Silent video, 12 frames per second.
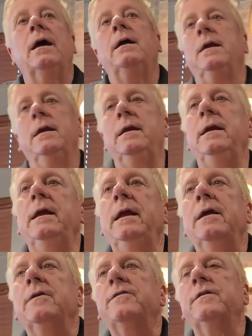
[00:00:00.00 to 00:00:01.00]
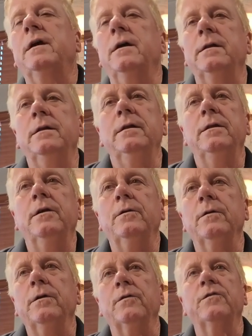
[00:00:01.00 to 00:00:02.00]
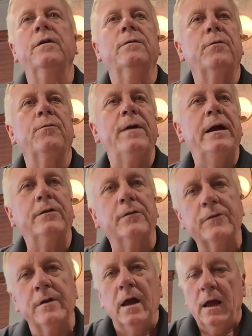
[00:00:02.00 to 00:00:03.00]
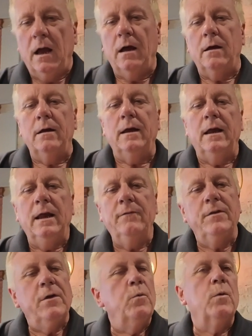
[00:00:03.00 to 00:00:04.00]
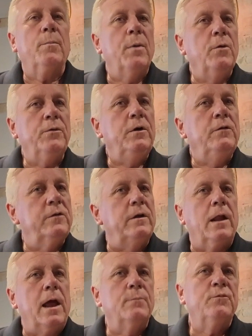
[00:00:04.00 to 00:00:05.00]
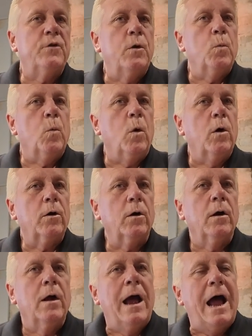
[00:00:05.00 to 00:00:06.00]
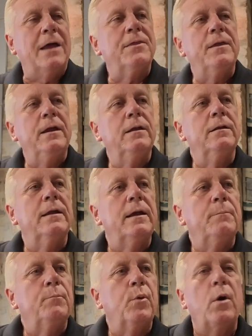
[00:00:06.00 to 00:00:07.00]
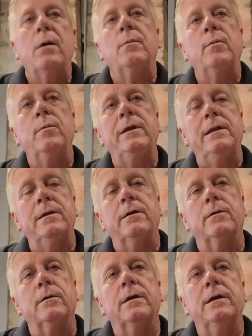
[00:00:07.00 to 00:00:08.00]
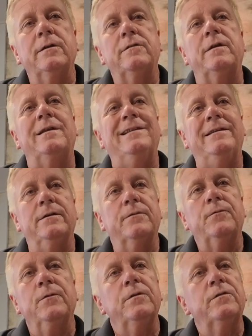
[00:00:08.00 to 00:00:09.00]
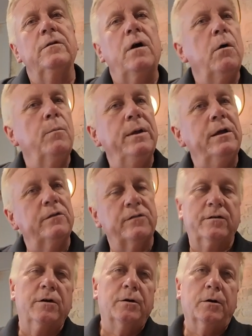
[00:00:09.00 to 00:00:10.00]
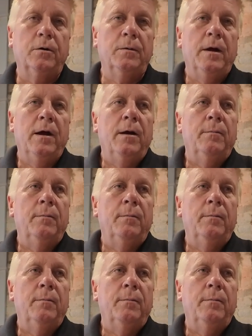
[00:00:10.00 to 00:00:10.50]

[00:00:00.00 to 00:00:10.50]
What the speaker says: Yeah, yes, there are several factors. Even though we're both using limestone water, I think that probably there is a difference, albeit subtle.